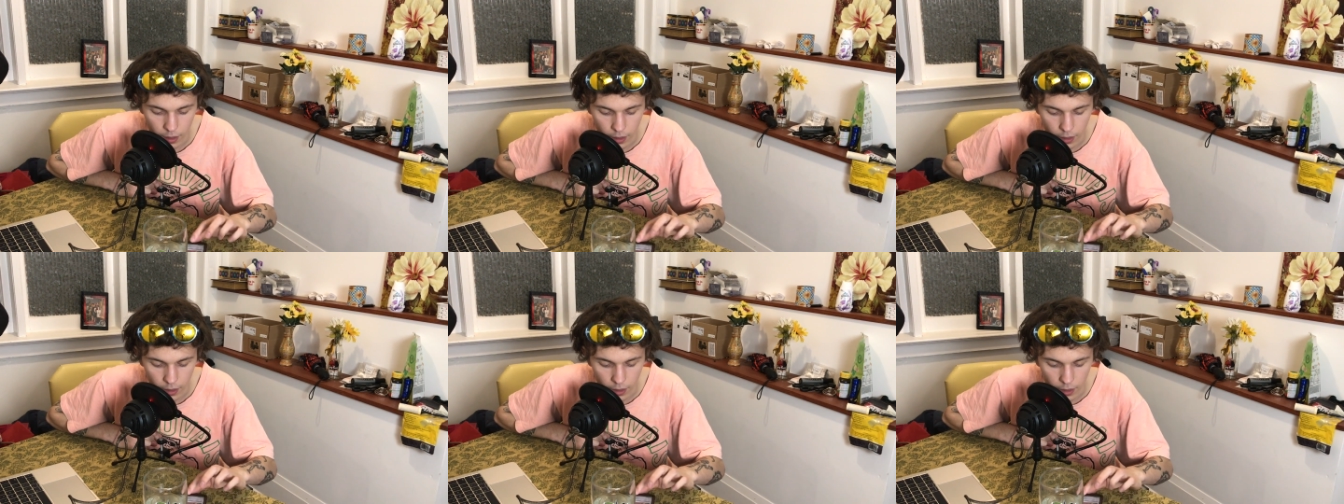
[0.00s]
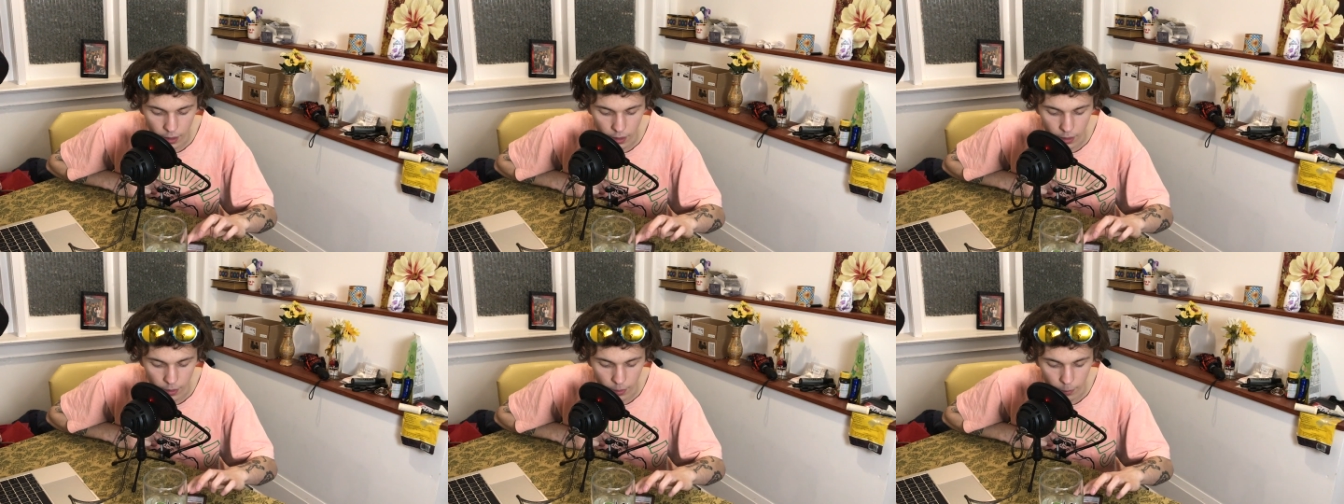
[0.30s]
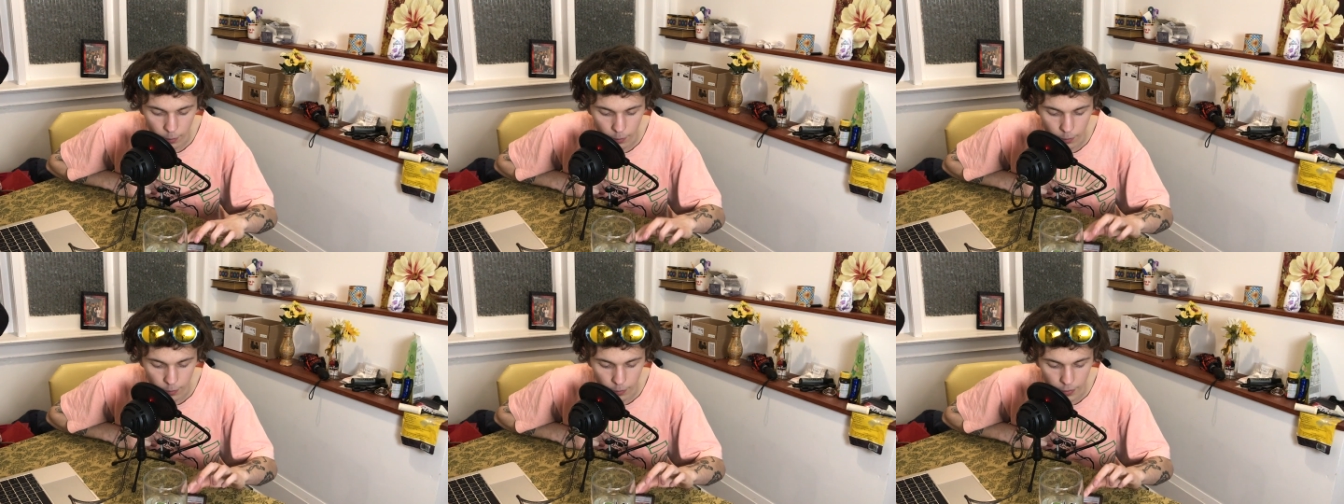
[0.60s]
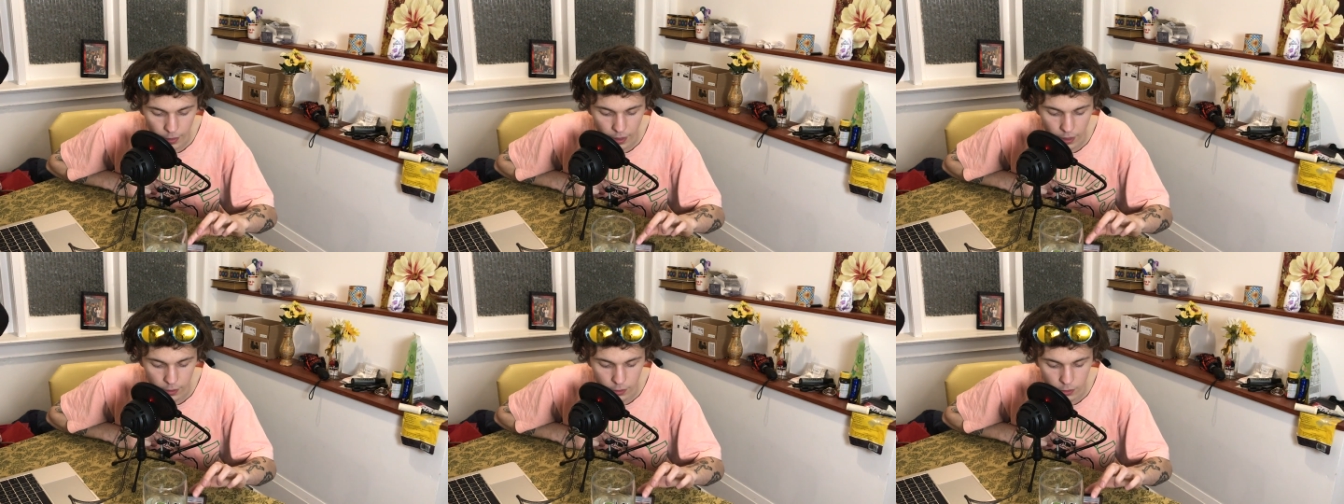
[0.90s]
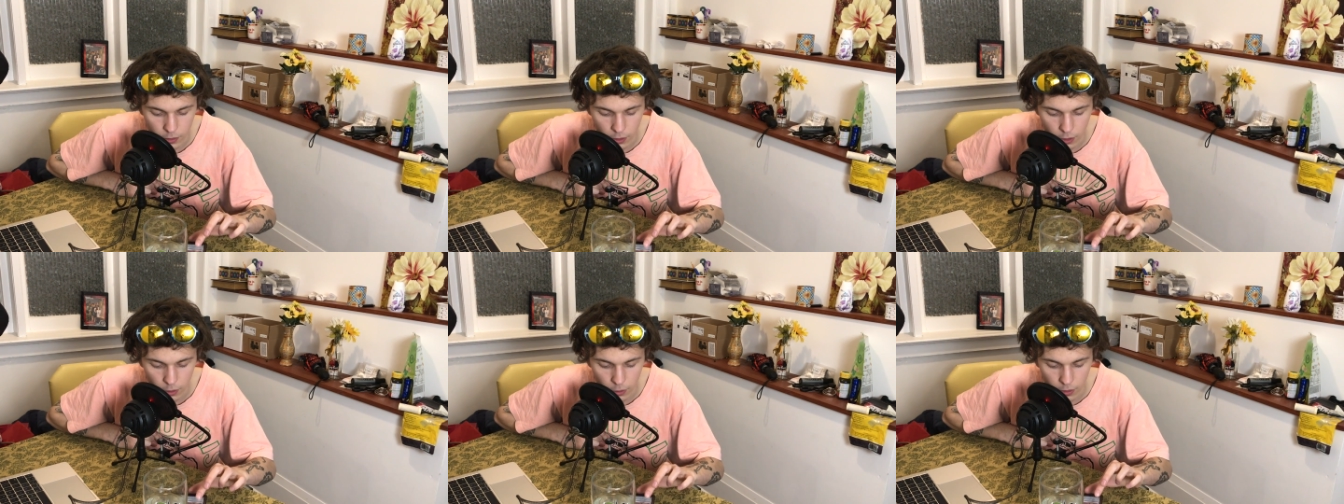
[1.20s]
um, yeah, I'll
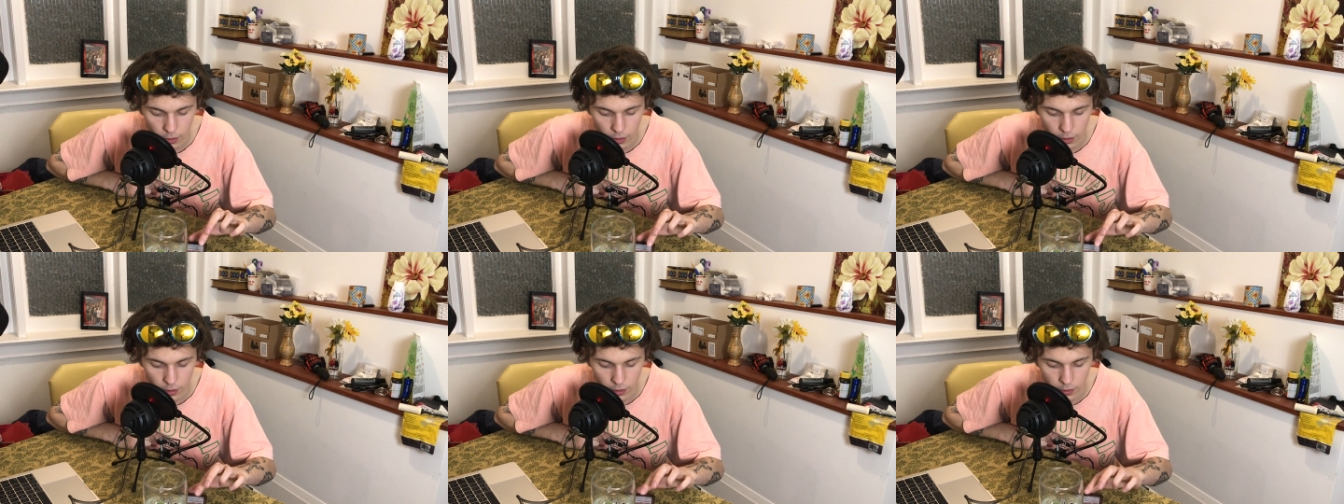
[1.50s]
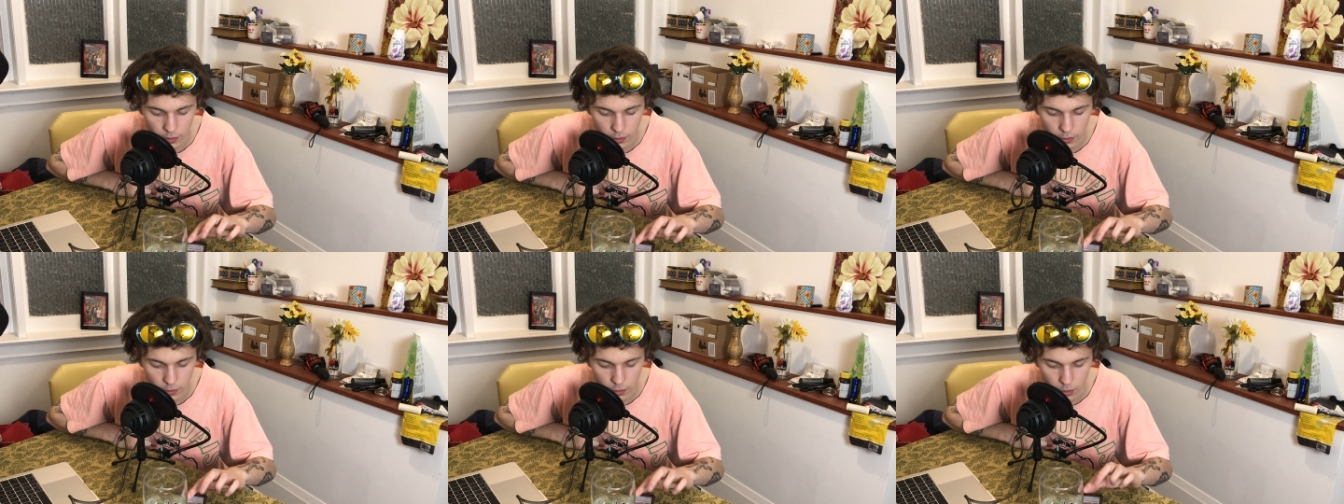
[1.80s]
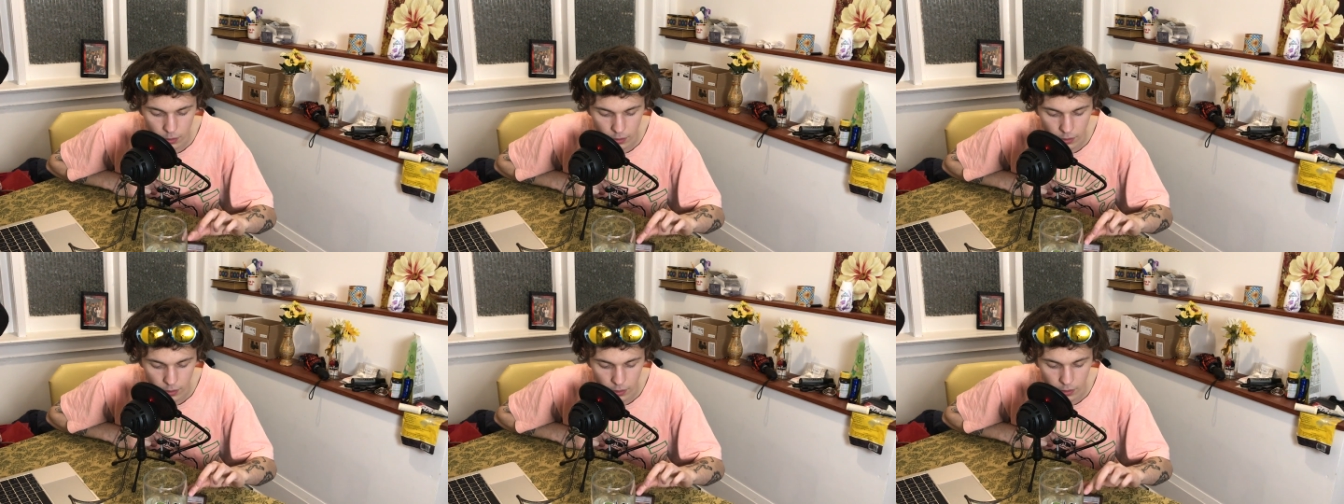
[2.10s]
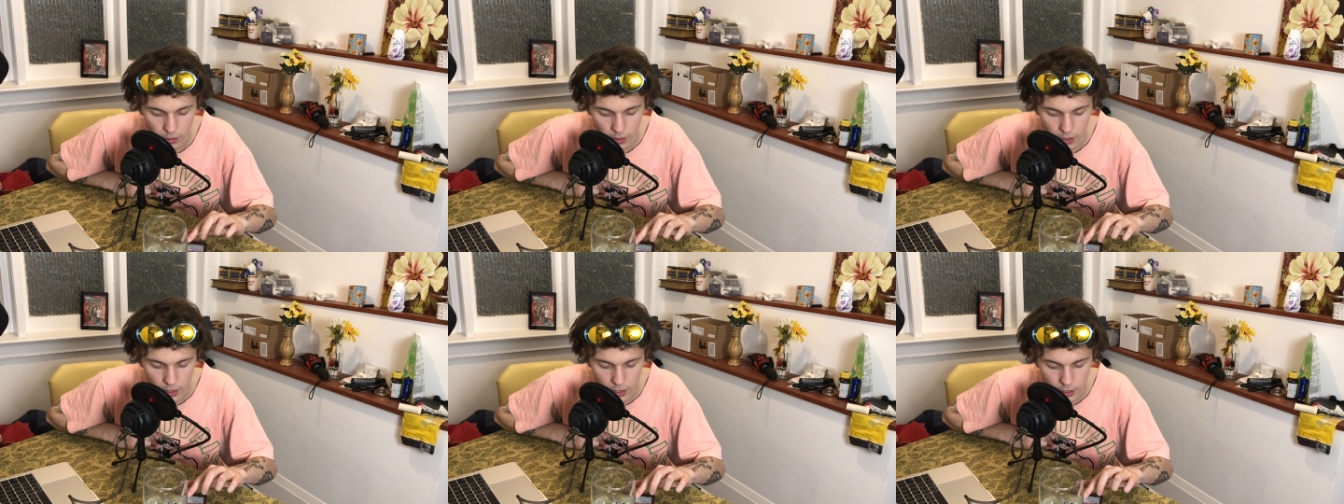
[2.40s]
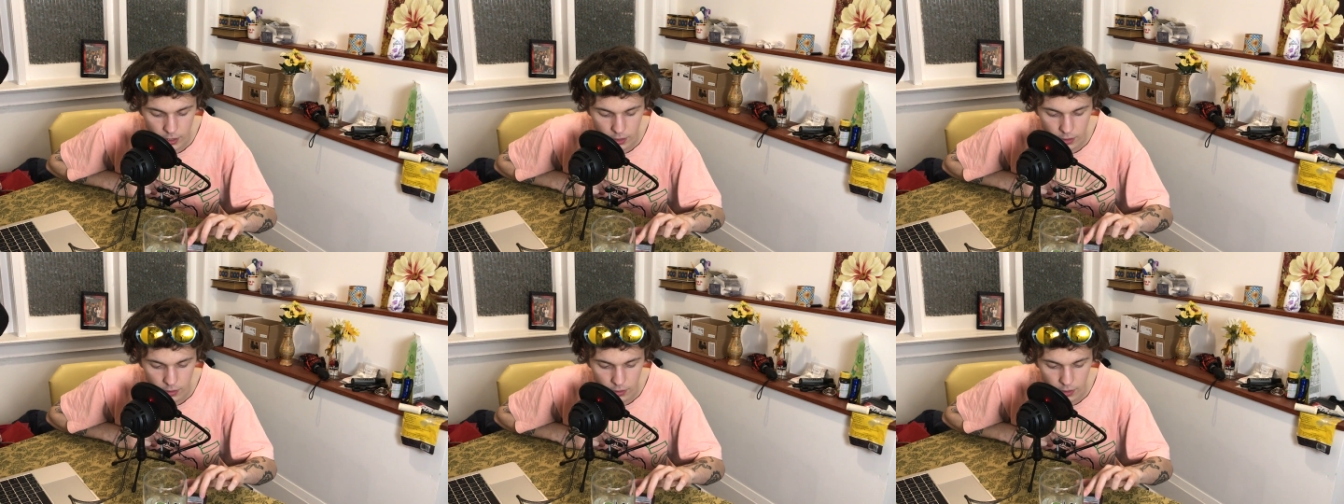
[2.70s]
do go into the Twitter
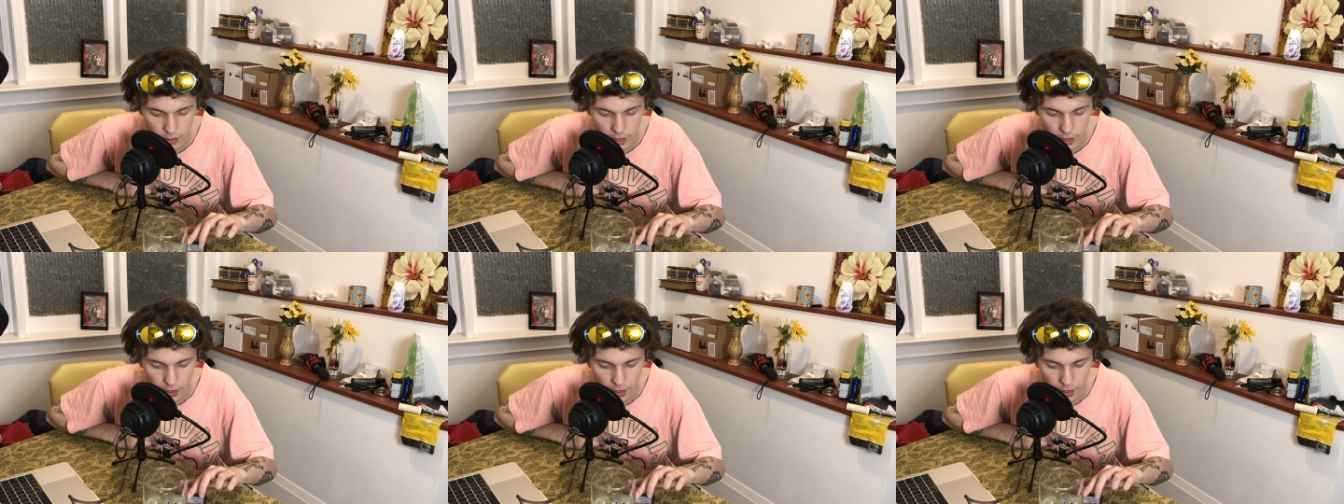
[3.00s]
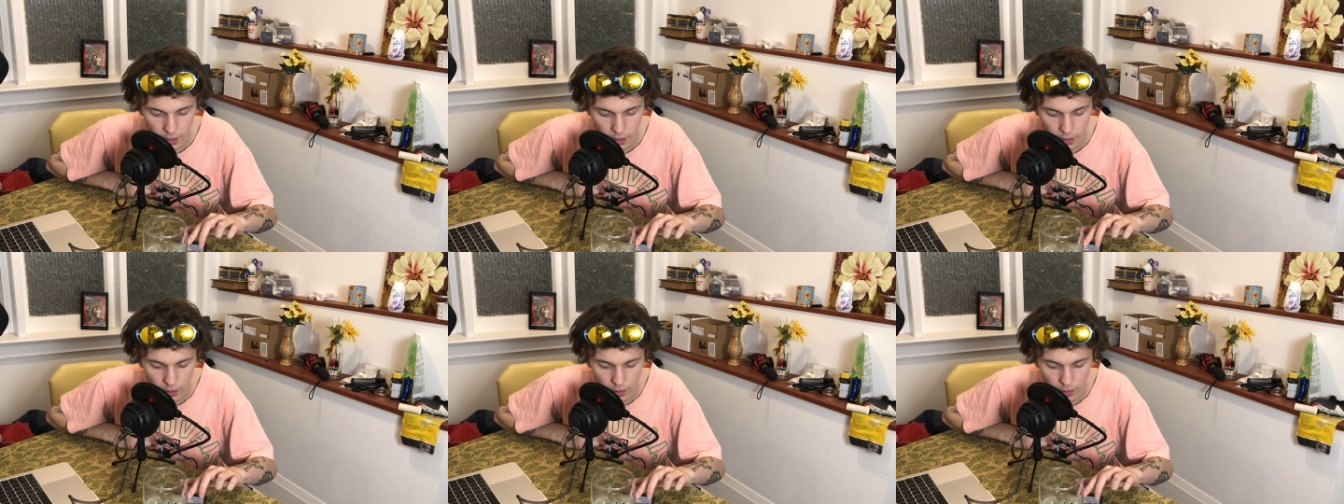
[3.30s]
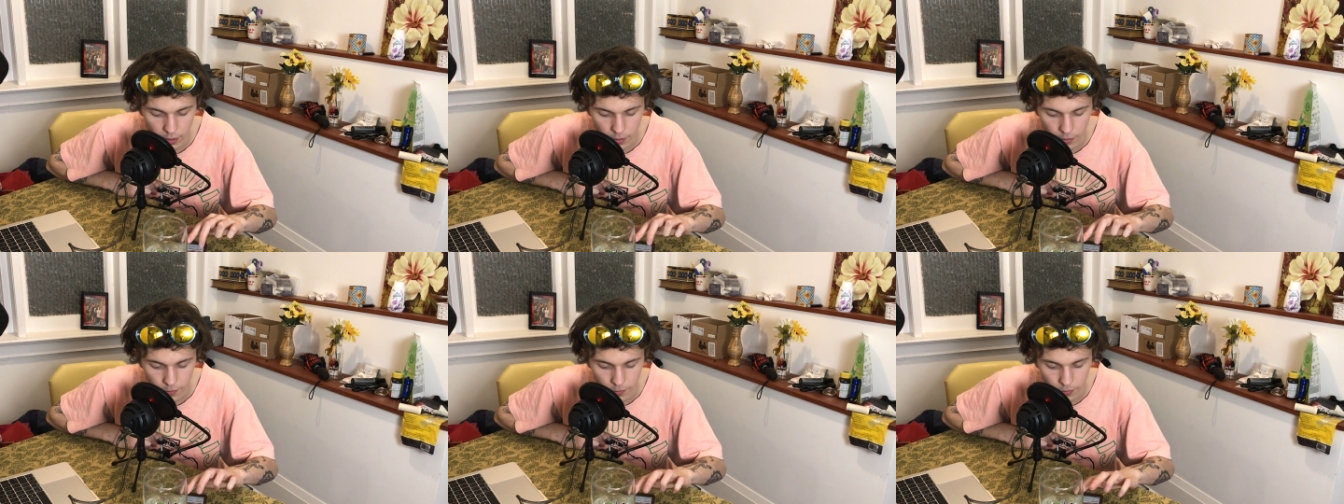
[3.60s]
questions right now.